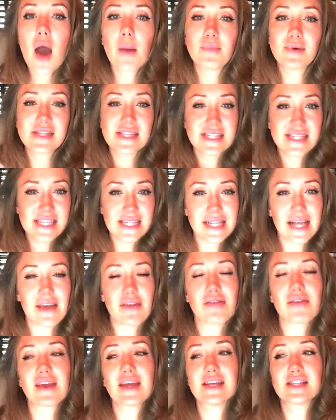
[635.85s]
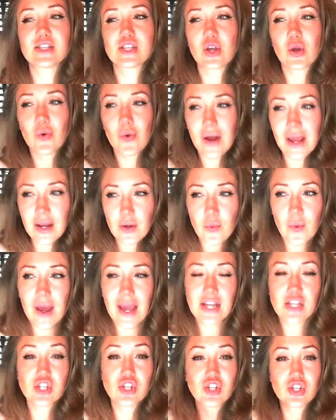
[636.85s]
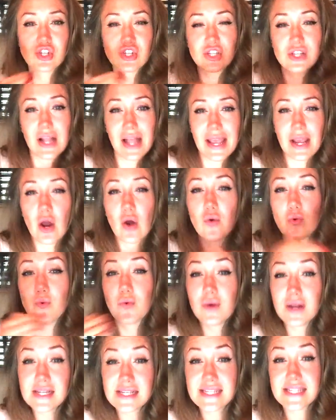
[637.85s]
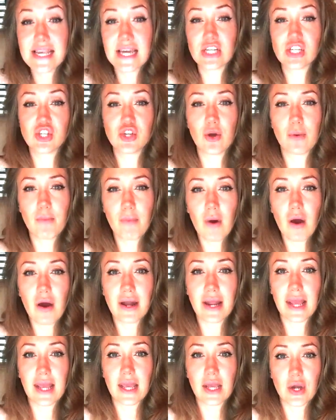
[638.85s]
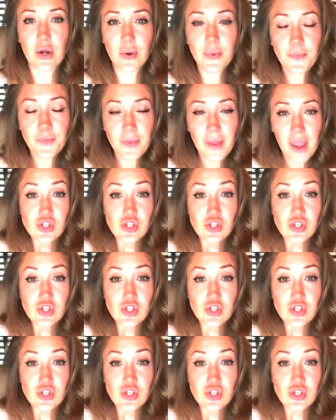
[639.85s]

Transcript: but still I think it's a great way to just like reset your body, you know.